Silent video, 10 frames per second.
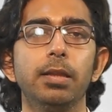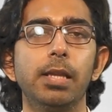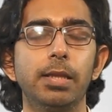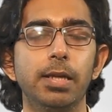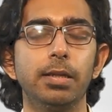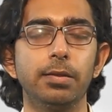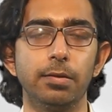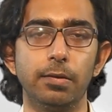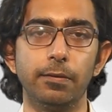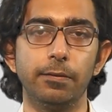that they
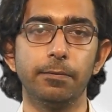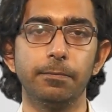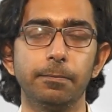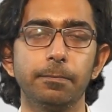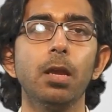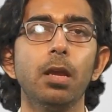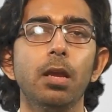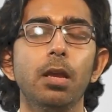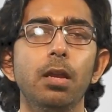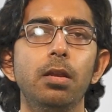deserve.
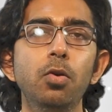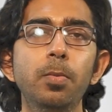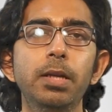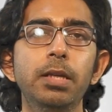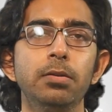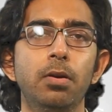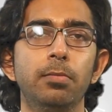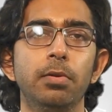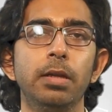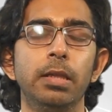Nobody is
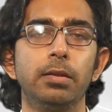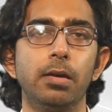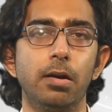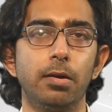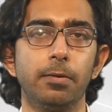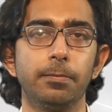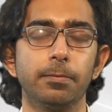normal in Tara.